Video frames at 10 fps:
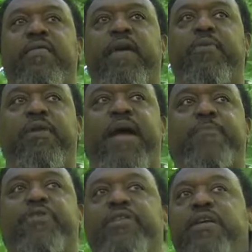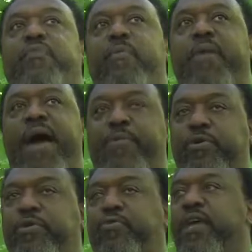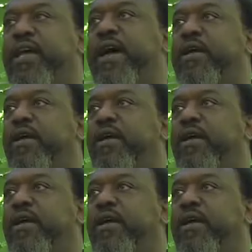they were not presented with Bibles when they got